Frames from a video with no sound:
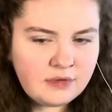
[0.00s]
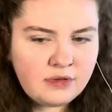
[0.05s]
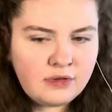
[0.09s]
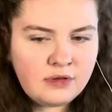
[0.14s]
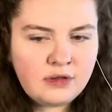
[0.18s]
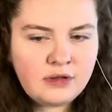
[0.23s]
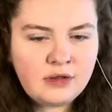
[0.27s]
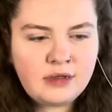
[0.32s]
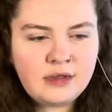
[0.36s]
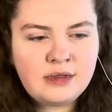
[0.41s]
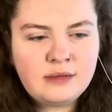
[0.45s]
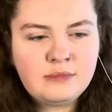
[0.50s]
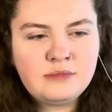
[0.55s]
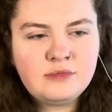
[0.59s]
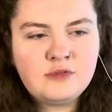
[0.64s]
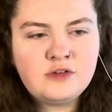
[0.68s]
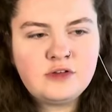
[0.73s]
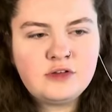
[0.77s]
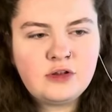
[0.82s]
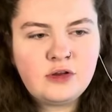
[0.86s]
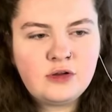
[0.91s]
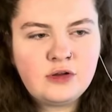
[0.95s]
I'm
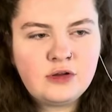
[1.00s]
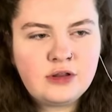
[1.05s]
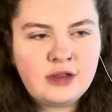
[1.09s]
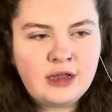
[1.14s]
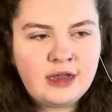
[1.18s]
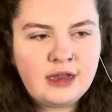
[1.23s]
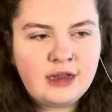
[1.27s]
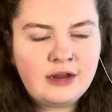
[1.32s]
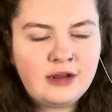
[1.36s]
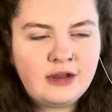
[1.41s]
so glad.